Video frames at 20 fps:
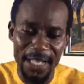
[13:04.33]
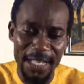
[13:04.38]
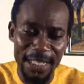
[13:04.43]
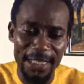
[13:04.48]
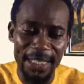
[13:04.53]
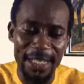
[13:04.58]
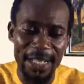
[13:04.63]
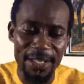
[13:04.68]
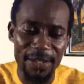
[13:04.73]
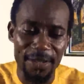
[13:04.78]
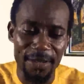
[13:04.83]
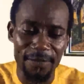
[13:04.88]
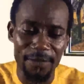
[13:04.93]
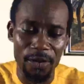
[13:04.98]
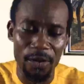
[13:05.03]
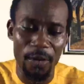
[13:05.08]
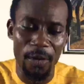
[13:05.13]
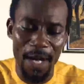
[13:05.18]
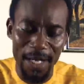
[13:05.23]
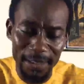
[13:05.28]
in the days of
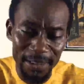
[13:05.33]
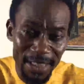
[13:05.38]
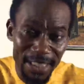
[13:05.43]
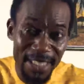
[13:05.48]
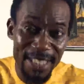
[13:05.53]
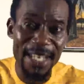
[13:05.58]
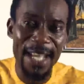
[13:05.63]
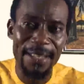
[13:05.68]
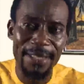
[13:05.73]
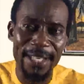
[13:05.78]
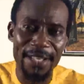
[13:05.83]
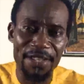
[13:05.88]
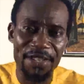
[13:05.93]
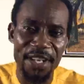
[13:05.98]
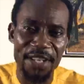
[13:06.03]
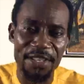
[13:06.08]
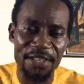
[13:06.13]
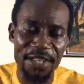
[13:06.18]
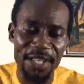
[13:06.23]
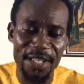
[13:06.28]
Noah. Nothing
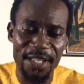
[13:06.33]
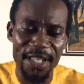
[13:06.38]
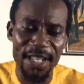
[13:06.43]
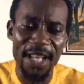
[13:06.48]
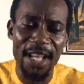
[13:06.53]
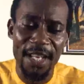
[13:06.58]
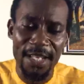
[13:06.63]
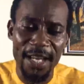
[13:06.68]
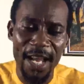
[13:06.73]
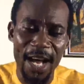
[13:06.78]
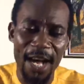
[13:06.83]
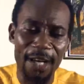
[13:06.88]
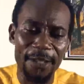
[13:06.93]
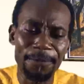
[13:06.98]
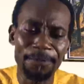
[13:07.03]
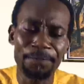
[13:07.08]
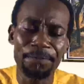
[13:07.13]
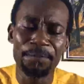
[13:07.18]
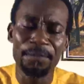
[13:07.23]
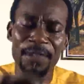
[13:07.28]
changed it.
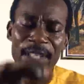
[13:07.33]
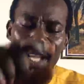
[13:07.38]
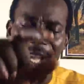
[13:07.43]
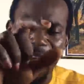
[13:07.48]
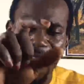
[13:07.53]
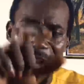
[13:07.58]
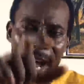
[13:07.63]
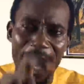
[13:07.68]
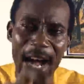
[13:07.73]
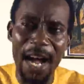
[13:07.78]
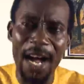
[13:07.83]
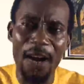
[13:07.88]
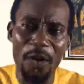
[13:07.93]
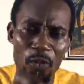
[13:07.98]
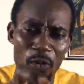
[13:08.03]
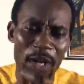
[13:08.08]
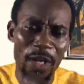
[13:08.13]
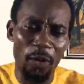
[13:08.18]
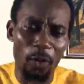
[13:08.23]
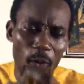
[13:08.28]
Now, I
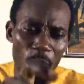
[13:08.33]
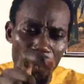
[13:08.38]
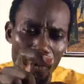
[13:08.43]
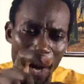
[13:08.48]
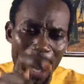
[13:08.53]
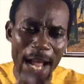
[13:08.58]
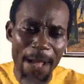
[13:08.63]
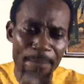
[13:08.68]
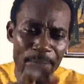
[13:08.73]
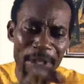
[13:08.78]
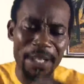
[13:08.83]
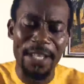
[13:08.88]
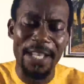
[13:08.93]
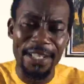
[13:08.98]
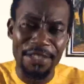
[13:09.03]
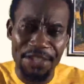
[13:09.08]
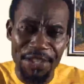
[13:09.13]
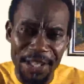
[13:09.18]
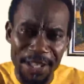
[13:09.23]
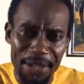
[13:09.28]
will wipe
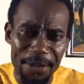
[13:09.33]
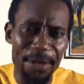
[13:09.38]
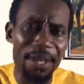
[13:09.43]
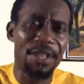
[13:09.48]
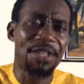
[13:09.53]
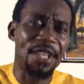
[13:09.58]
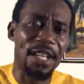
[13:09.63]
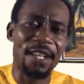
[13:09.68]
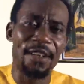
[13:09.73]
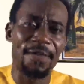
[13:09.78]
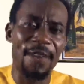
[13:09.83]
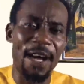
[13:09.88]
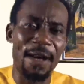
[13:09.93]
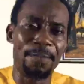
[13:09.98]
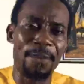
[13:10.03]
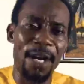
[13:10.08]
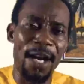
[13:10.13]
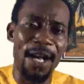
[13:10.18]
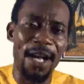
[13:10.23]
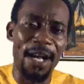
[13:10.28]
the generation of
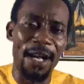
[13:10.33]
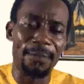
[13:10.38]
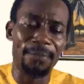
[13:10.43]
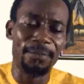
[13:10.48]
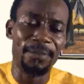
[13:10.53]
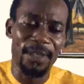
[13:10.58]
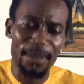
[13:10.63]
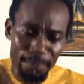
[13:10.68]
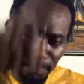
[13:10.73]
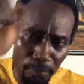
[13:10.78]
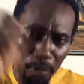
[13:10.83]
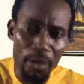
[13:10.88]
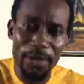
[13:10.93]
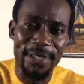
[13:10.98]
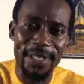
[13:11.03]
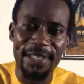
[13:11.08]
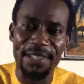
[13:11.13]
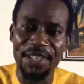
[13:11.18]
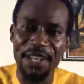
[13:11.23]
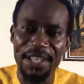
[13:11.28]
Abraham.
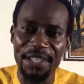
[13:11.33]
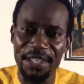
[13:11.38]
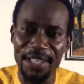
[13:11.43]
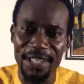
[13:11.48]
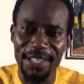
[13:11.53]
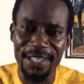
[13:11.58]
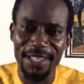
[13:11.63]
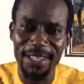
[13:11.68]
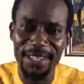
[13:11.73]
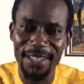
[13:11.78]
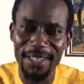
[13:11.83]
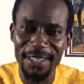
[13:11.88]
Moses changed it.